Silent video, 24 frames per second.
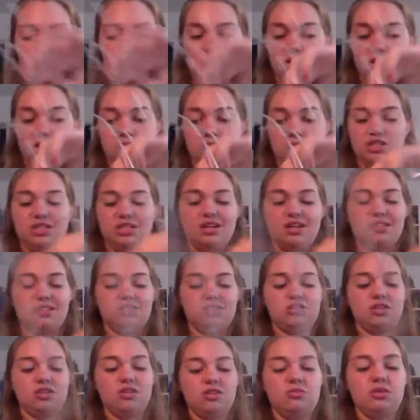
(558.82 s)
Just kind of
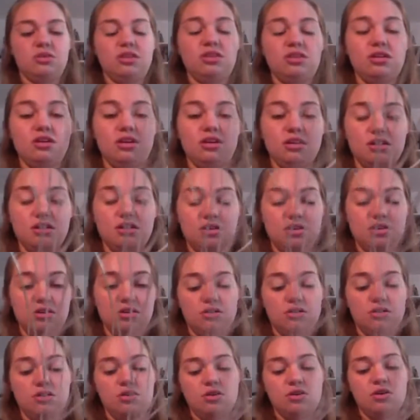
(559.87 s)
start with the
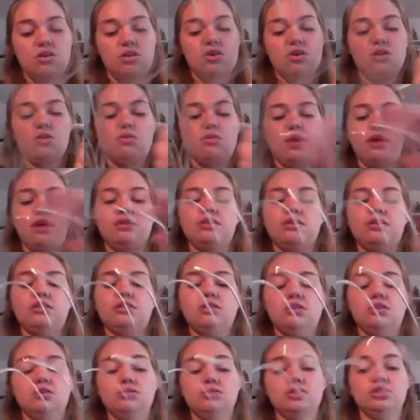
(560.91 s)
wire that's
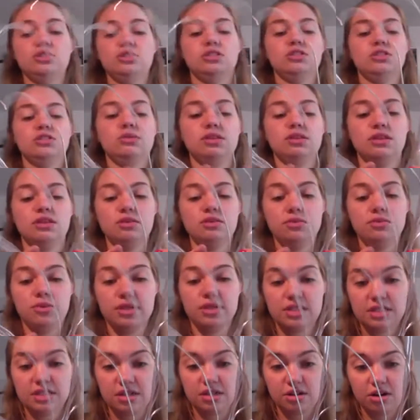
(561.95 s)
closest to the ones
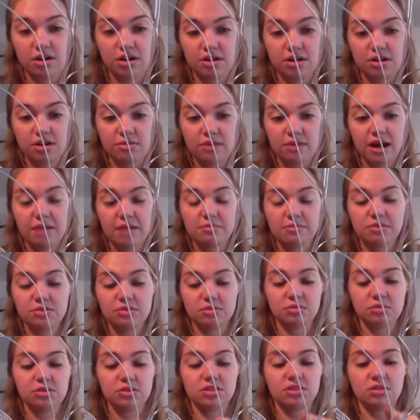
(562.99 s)
that are already wrapped. So I'm
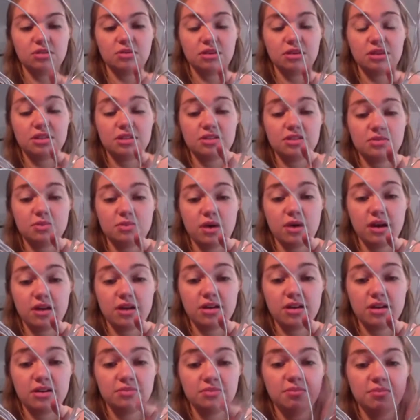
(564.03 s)
gonna start with this
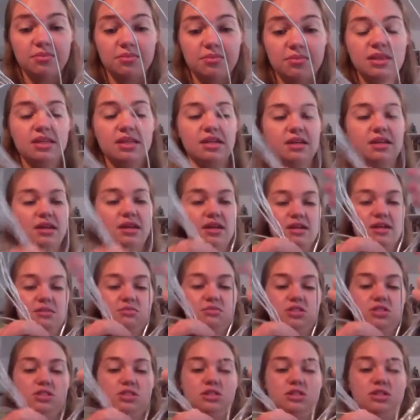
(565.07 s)
wire, and I'm
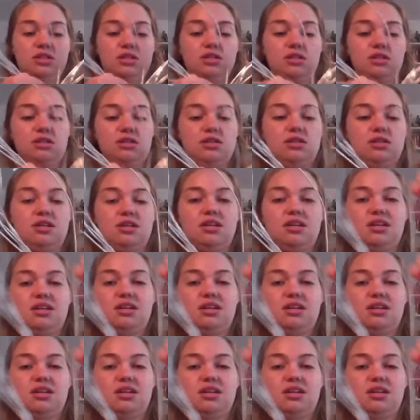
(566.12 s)
just gonna kind of get